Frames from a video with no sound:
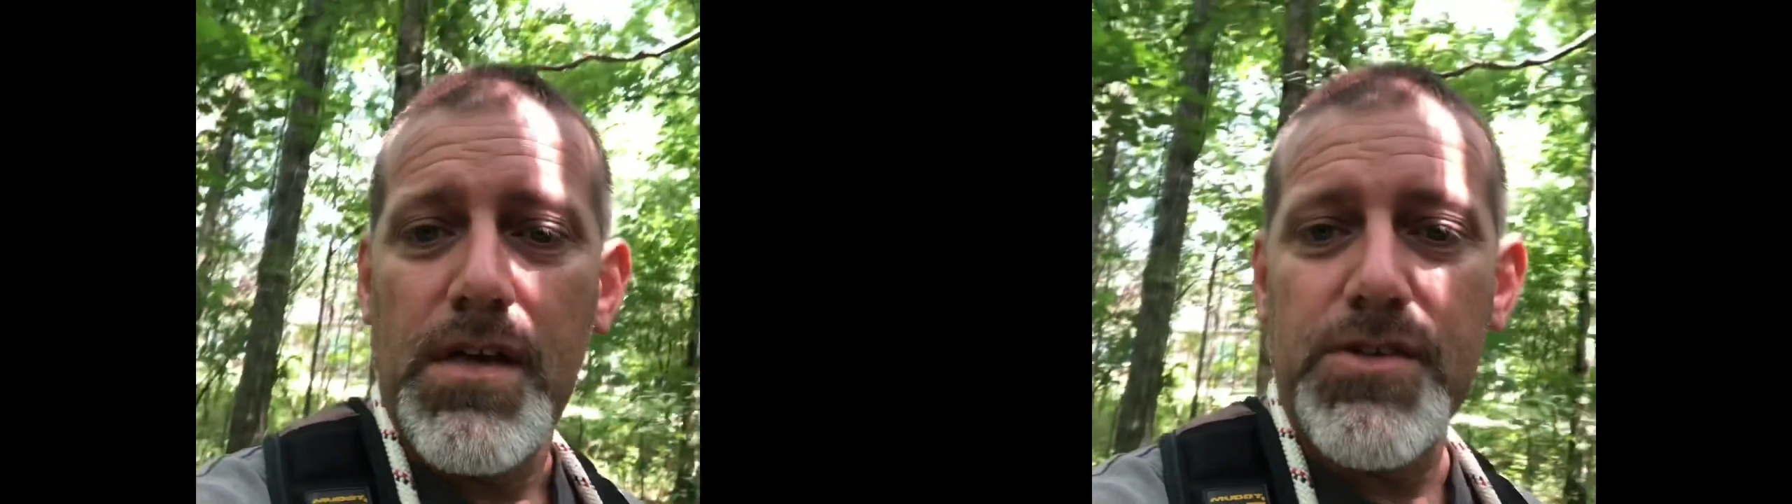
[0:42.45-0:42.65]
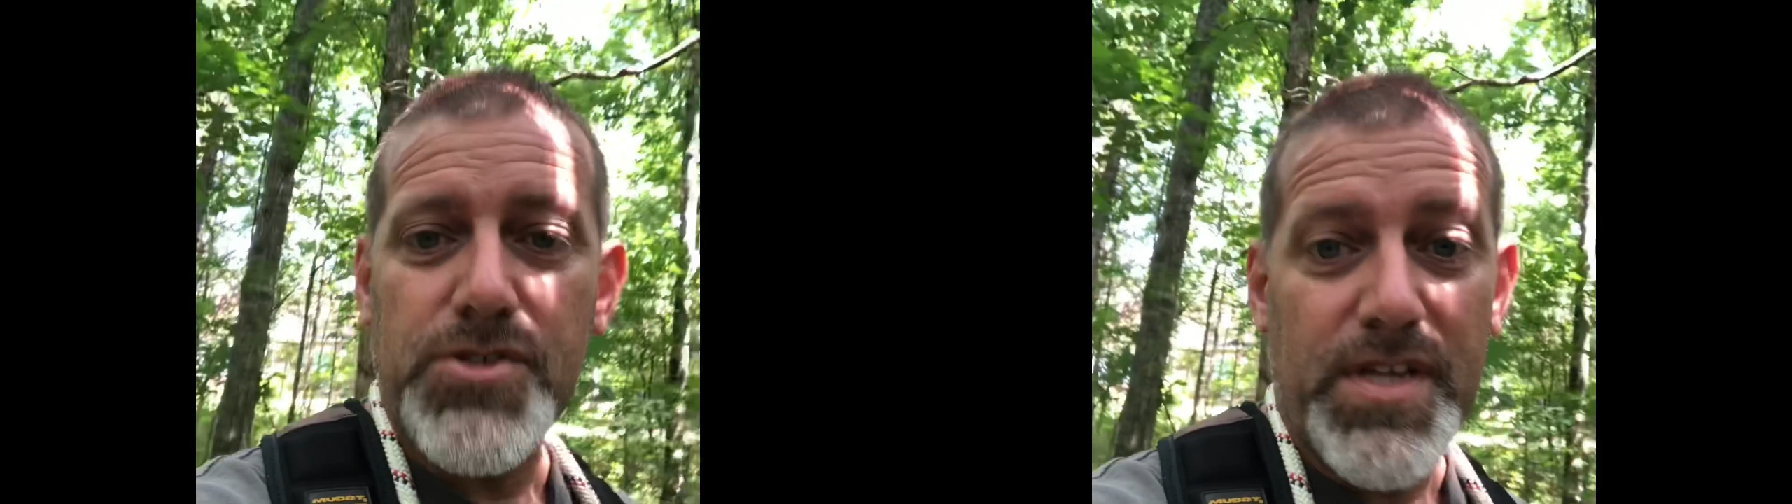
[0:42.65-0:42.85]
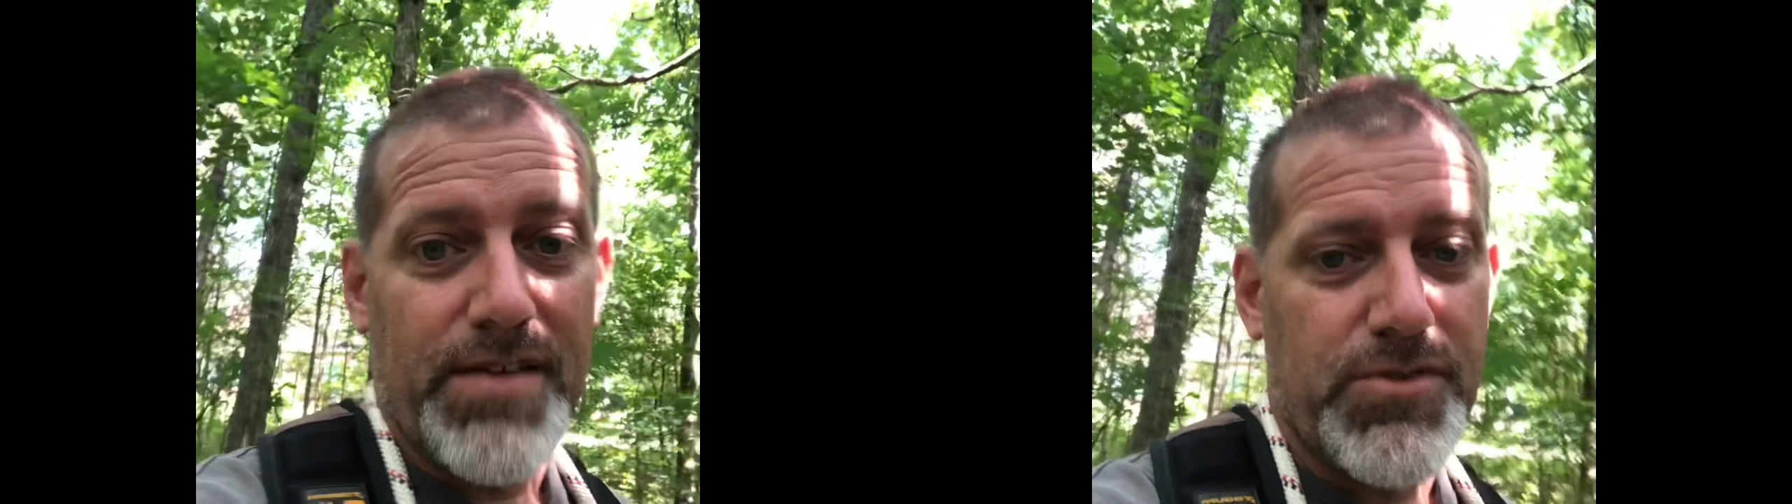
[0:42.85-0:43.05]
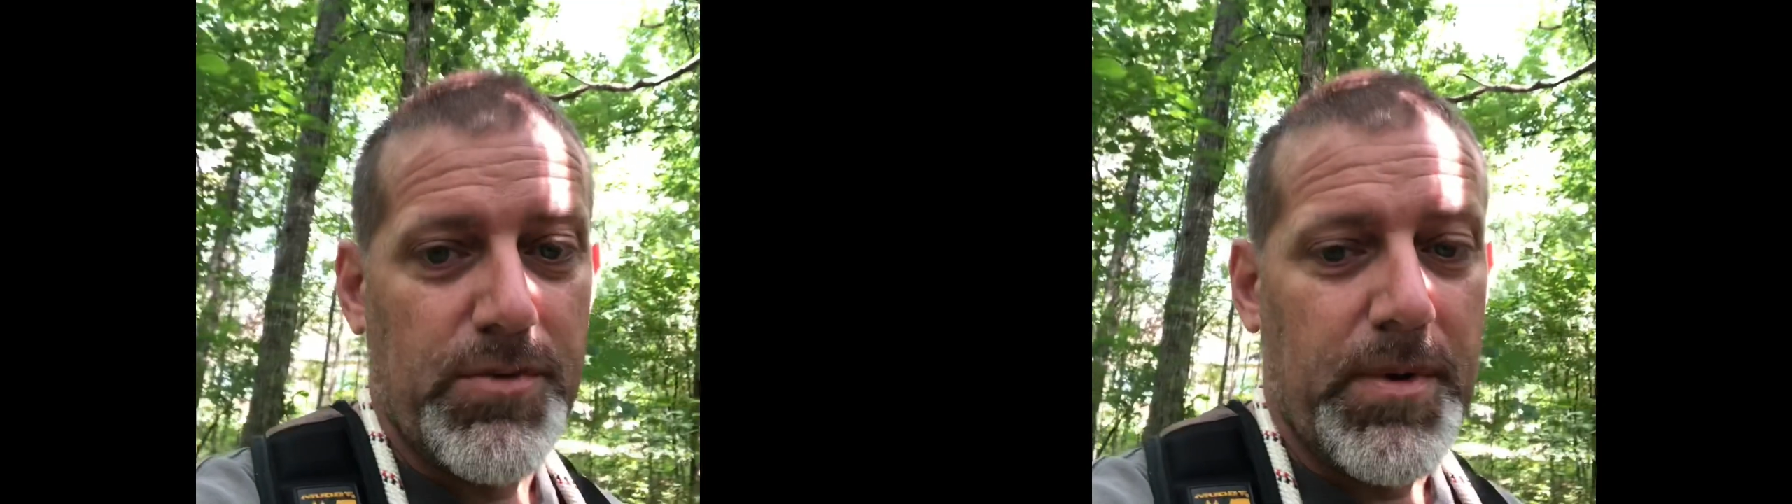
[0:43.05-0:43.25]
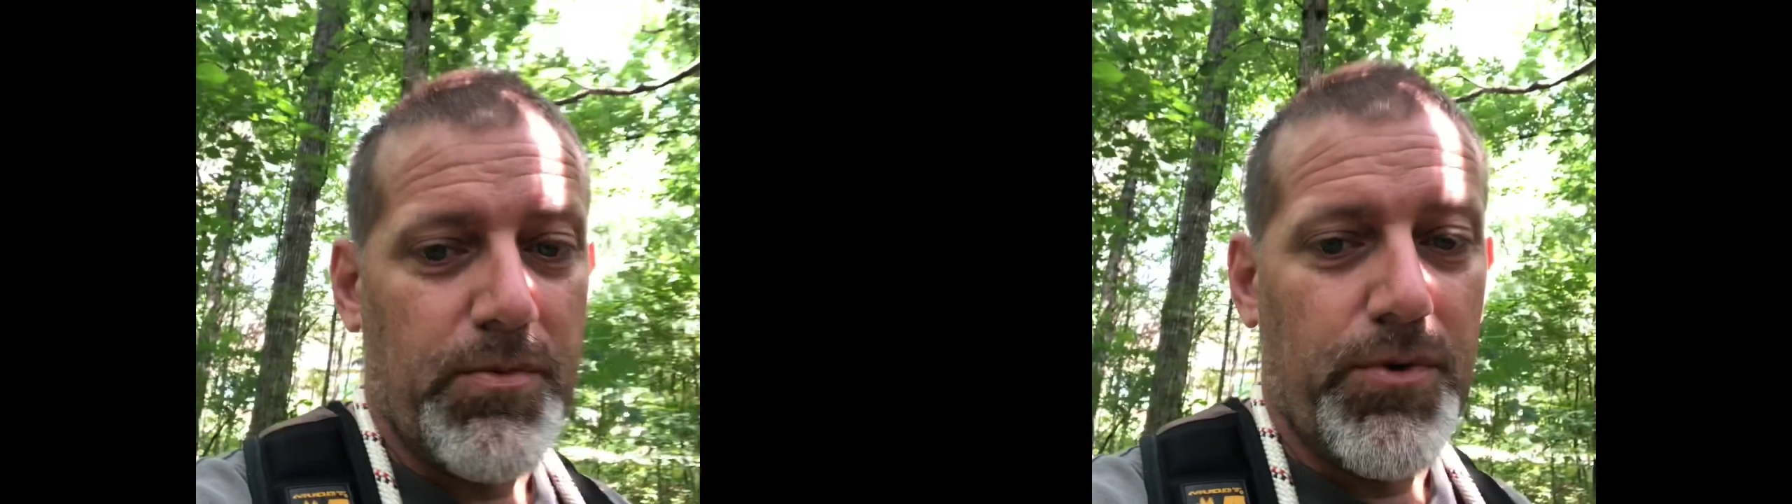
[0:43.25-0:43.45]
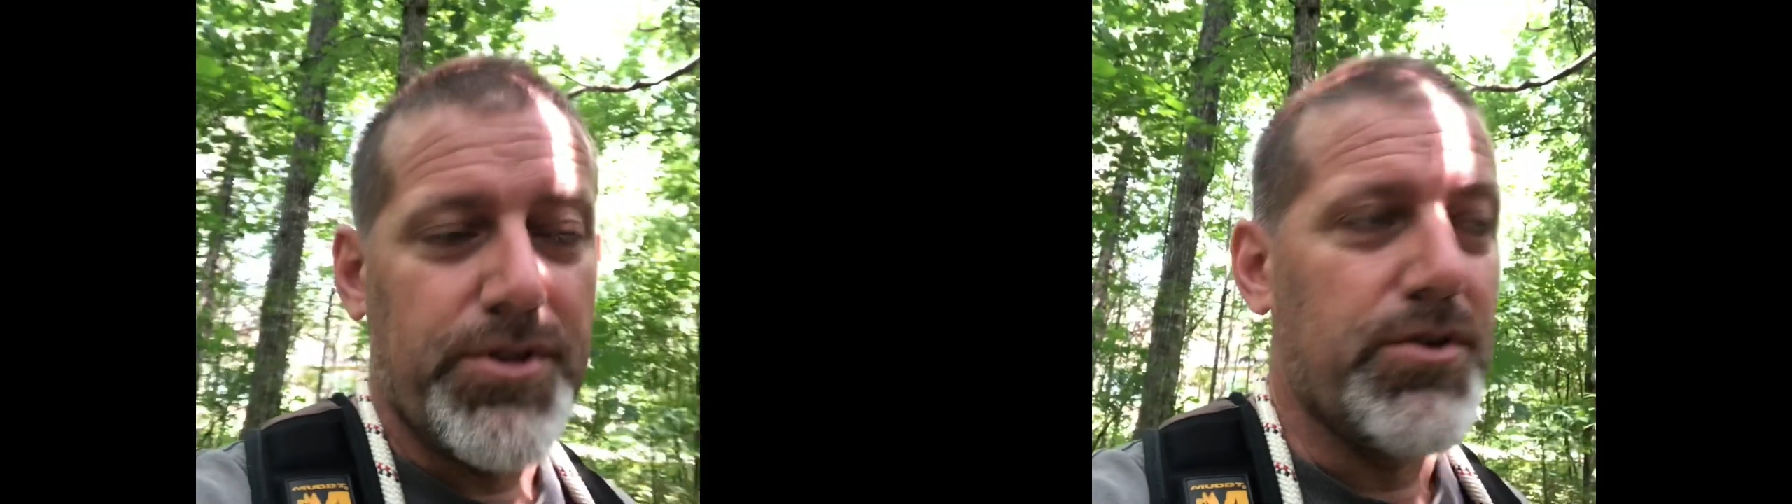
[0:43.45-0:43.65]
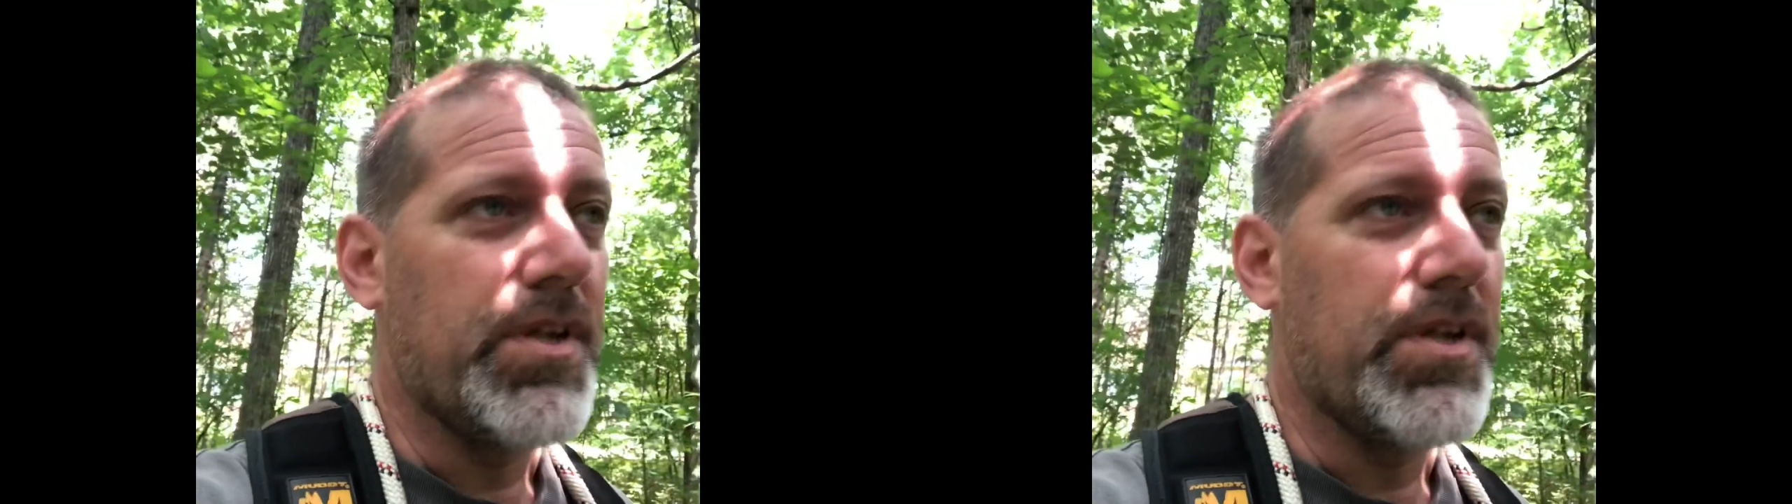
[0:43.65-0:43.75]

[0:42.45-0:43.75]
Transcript: Should have two people with